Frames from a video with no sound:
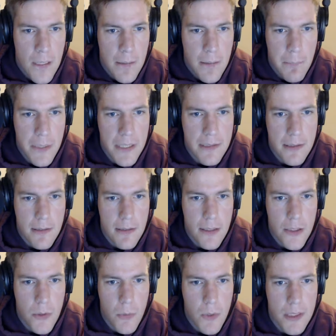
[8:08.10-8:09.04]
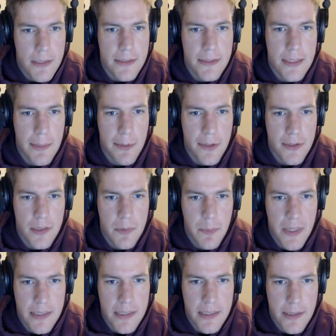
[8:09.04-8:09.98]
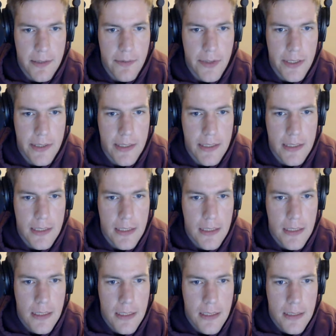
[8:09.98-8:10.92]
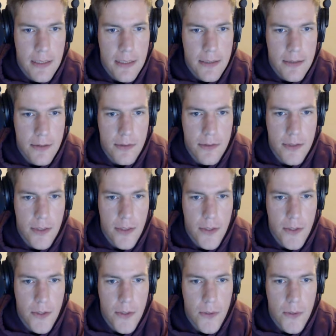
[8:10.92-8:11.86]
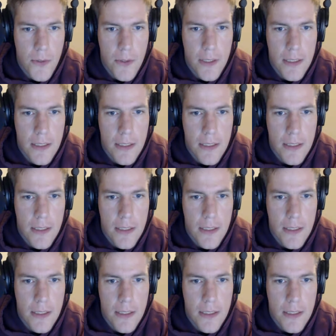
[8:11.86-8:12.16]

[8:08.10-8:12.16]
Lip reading: basically you want to double space everything. So